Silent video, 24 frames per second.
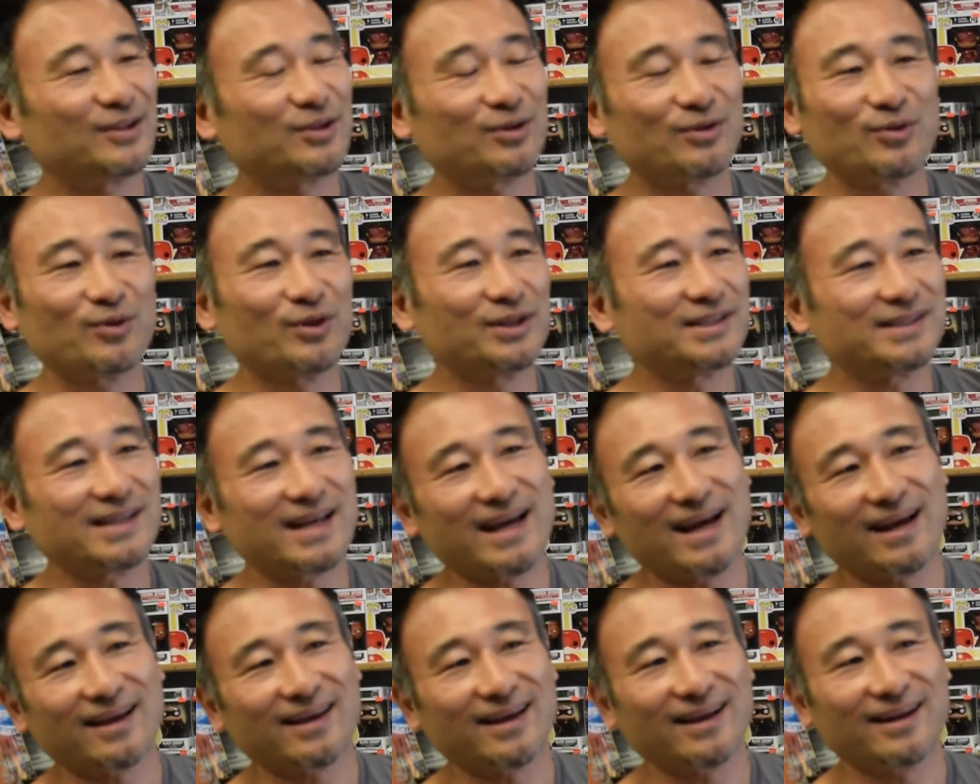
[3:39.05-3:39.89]
to this day,
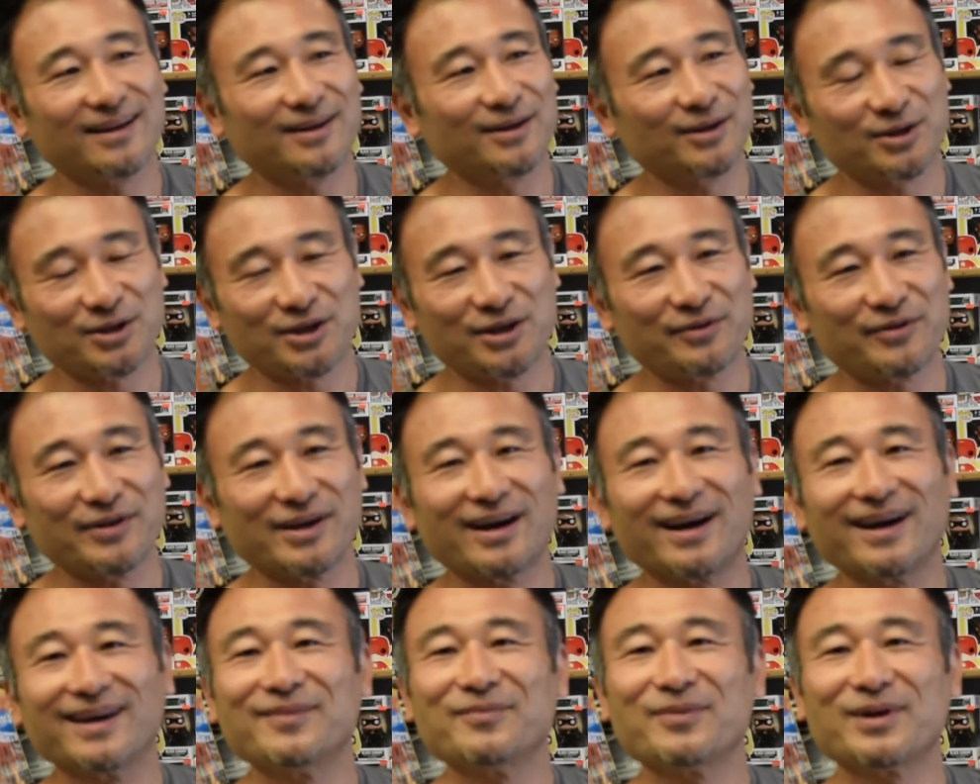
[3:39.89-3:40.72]
I get a little
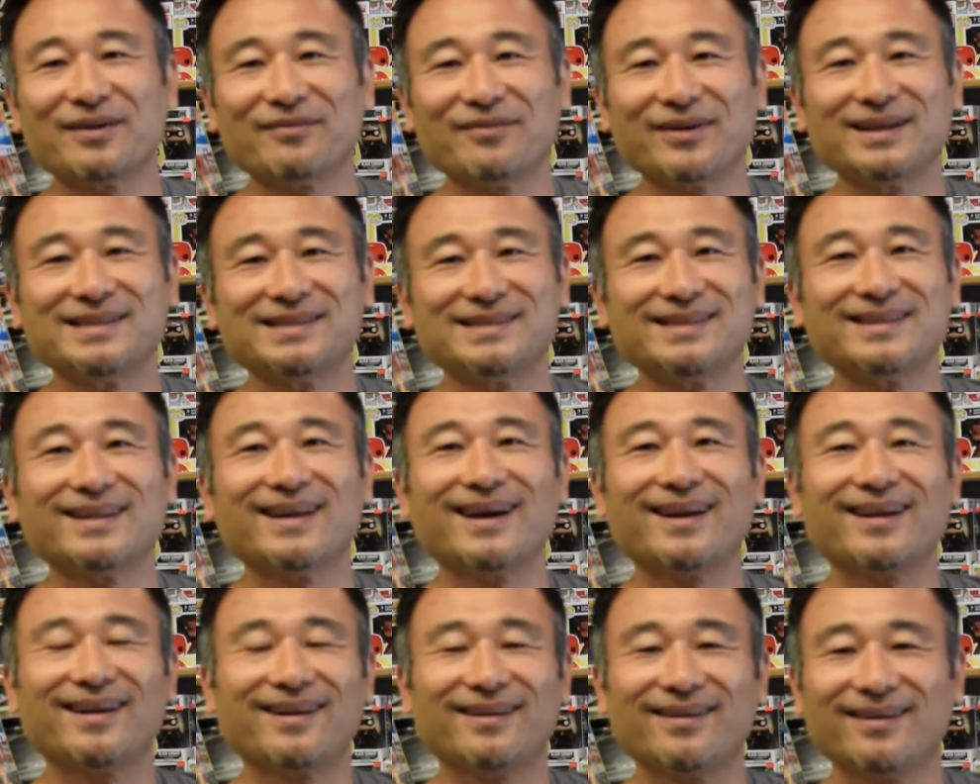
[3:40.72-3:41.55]
teary-eyed whenever I see
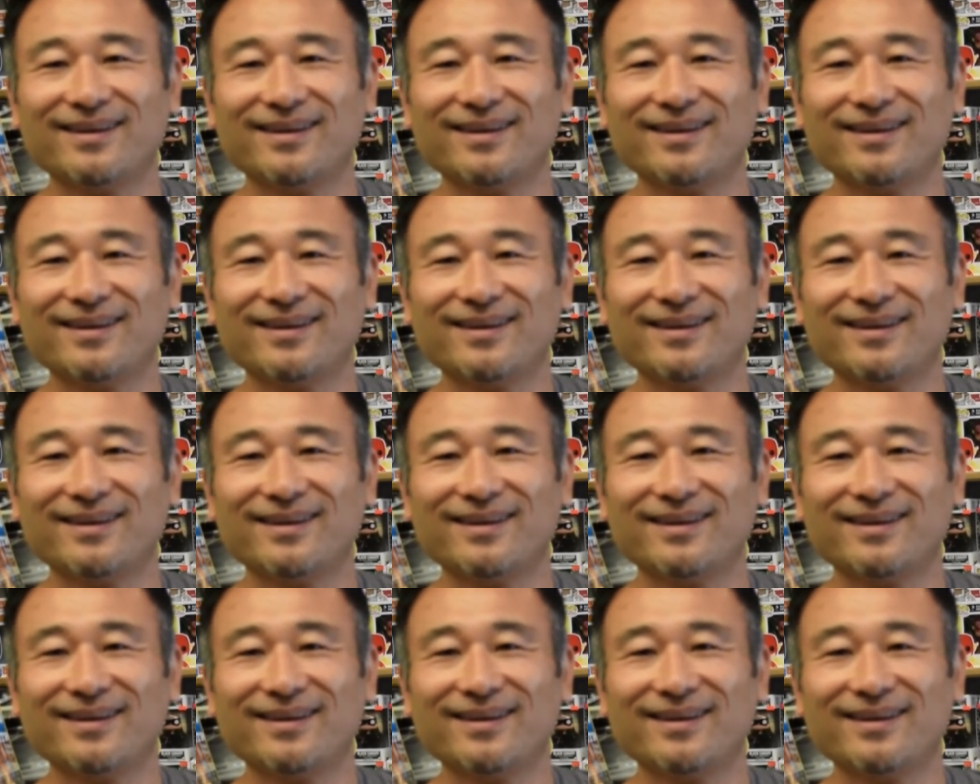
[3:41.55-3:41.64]
that, and